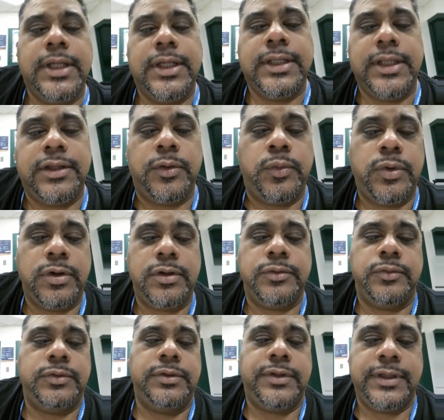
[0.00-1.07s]
That the world
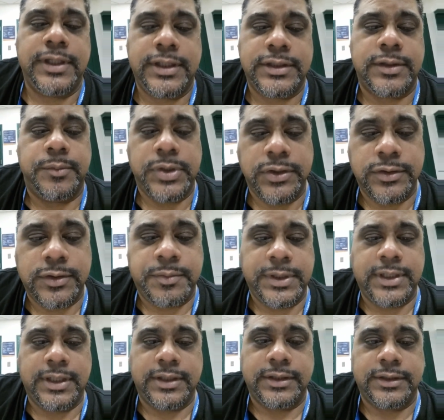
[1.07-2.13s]
will think it's abuse
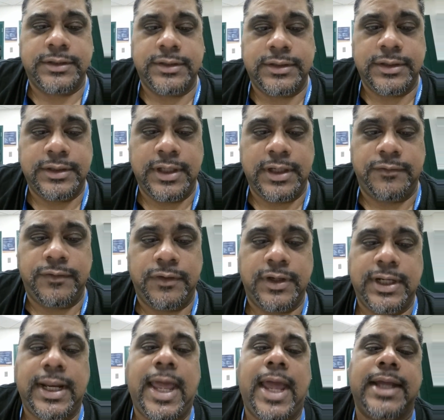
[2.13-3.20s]
because they're very
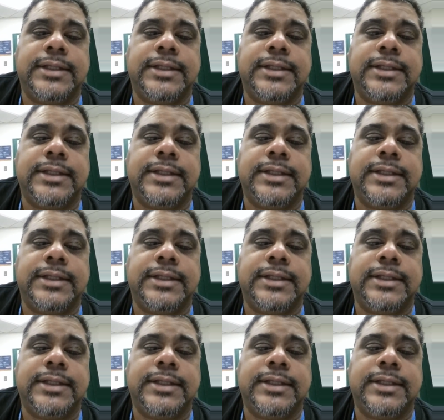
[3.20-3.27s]
lax